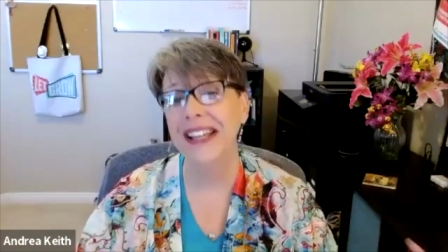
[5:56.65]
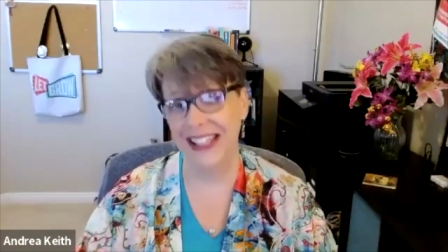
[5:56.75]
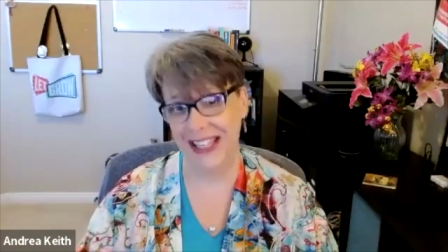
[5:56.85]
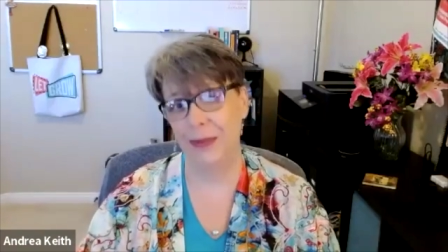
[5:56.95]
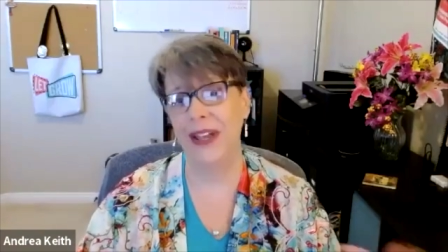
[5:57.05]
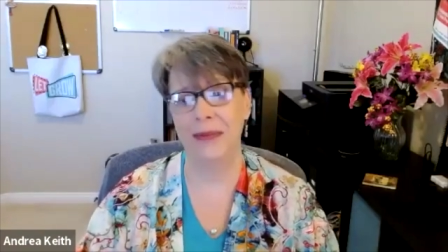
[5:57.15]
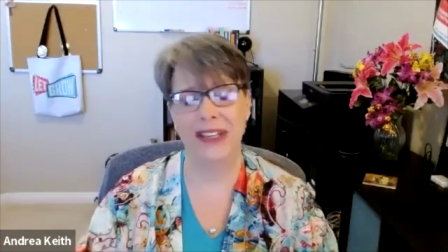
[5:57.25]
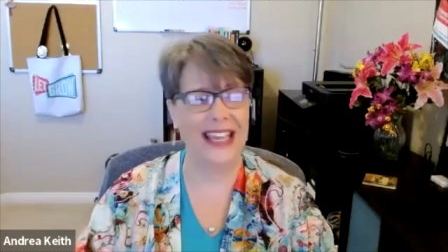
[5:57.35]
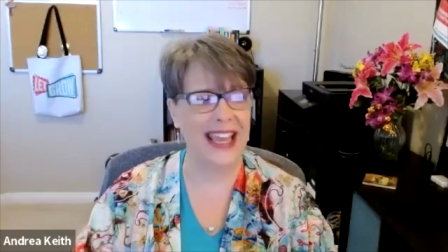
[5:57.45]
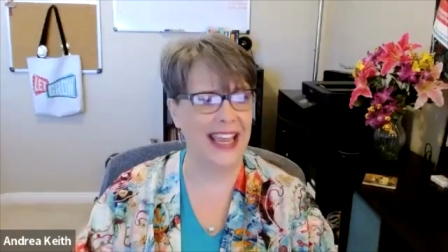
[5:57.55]
keep him
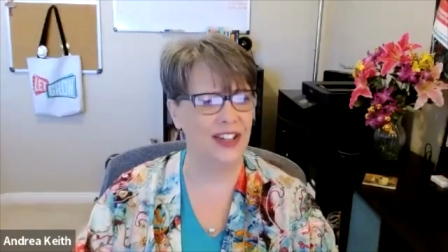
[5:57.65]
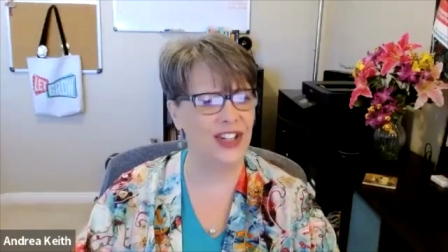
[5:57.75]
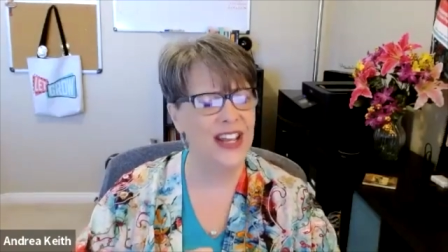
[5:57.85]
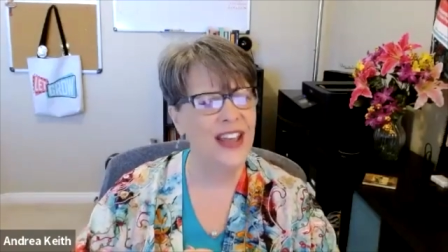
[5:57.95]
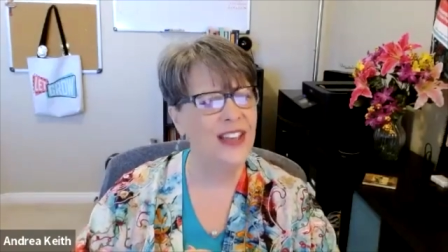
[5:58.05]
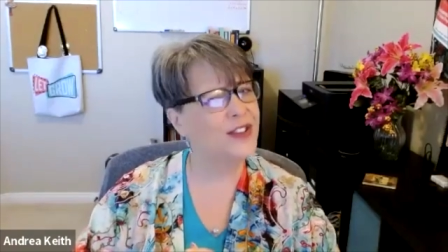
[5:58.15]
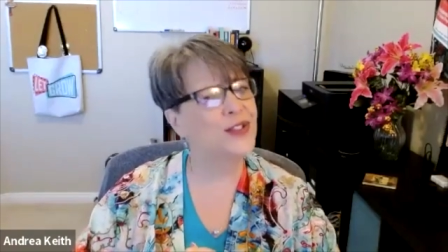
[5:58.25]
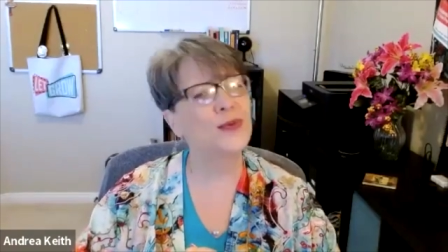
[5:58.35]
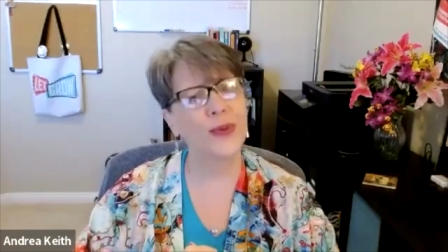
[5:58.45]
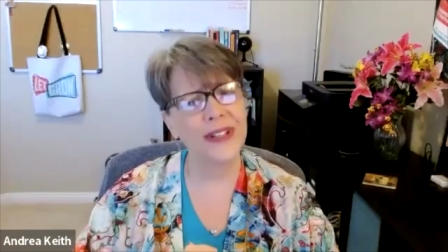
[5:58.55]
engaged. These
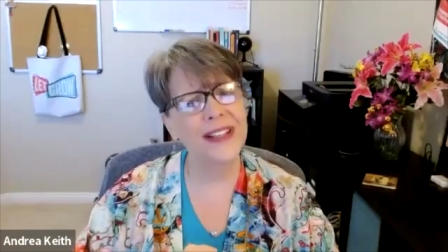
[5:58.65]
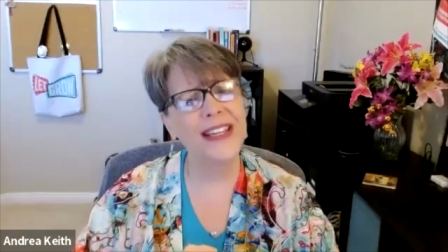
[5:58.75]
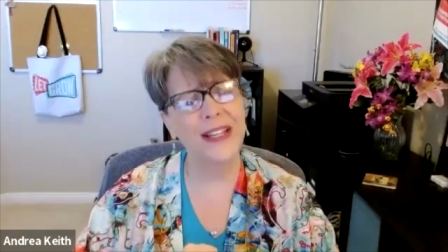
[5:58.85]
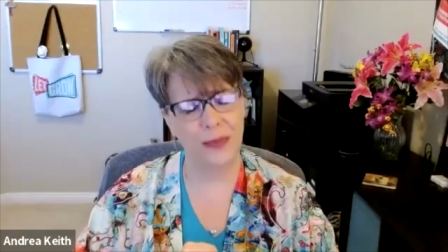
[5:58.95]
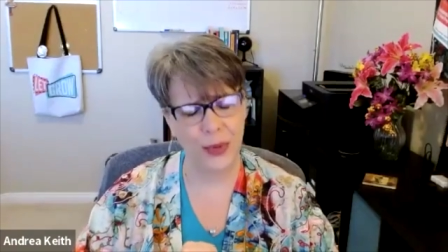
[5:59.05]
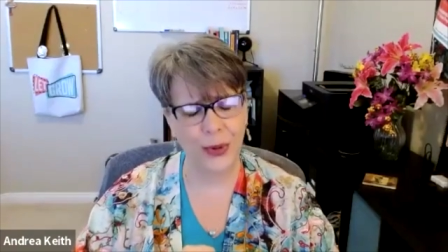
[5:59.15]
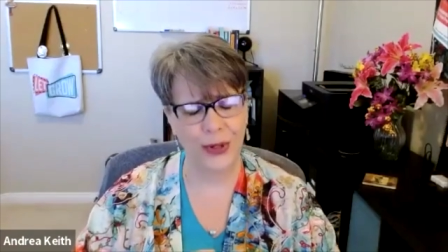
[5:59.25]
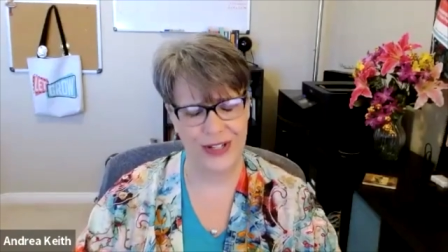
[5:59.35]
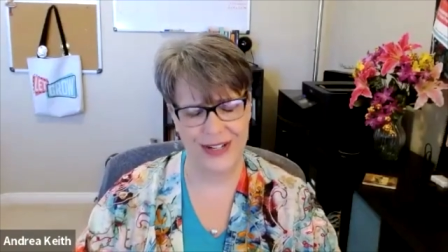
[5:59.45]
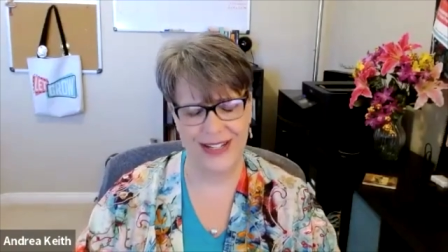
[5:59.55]
are really
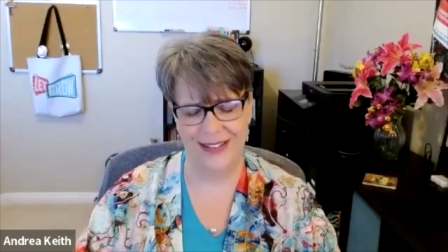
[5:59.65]
important